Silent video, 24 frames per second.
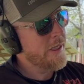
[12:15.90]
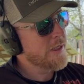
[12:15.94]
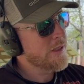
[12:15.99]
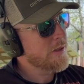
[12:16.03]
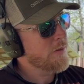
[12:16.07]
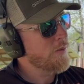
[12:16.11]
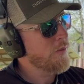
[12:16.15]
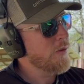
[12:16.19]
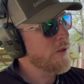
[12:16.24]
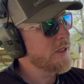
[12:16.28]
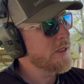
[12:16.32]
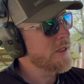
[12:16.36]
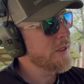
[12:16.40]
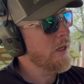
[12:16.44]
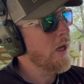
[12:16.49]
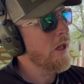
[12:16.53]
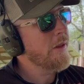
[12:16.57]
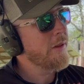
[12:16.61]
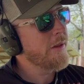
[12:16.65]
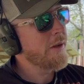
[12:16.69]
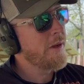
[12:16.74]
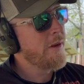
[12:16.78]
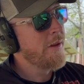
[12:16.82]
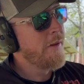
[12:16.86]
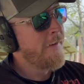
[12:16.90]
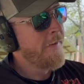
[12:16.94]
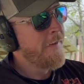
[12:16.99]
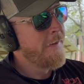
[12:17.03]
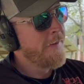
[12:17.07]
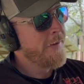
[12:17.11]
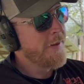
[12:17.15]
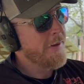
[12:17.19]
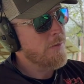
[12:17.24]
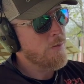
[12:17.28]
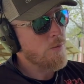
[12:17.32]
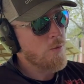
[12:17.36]
is a pretty solid
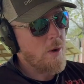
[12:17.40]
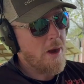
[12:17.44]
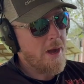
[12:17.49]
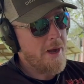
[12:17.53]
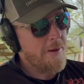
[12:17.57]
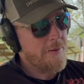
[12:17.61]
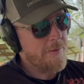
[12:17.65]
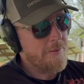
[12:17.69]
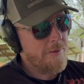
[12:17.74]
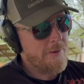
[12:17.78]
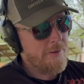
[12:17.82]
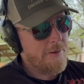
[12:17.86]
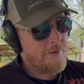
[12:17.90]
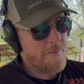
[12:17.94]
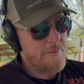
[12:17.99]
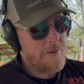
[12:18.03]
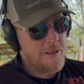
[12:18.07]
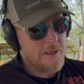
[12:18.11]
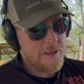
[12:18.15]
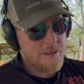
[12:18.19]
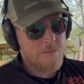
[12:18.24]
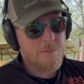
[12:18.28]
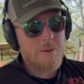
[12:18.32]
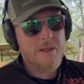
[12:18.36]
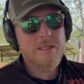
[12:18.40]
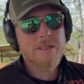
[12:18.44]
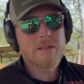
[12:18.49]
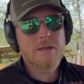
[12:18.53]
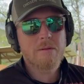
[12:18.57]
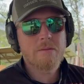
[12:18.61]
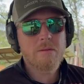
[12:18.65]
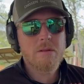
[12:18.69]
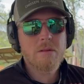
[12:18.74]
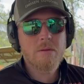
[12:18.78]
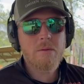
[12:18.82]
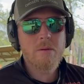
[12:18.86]
round. I mean, it's based
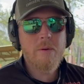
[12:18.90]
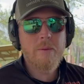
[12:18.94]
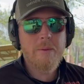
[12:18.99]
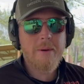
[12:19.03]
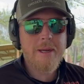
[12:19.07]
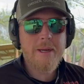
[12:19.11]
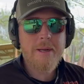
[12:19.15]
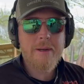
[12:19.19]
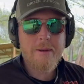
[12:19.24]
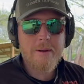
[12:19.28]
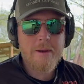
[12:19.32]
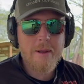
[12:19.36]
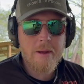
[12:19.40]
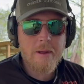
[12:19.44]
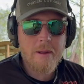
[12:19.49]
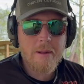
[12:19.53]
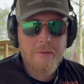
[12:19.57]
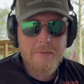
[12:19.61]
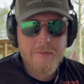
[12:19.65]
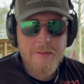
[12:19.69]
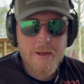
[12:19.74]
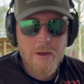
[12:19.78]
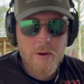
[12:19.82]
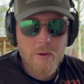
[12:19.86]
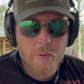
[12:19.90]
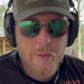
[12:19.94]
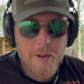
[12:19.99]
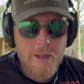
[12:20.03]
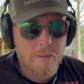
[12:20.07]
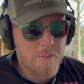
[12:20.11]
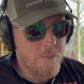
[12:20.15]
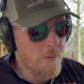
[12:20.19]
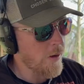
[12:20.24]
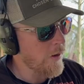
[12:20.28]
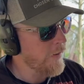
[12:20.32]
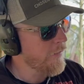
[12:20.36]
off the 308, the
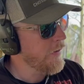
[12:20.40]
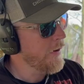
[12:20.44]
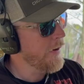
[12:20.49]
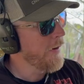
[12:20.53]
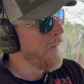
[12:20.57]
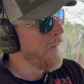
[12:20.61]
08 part of it,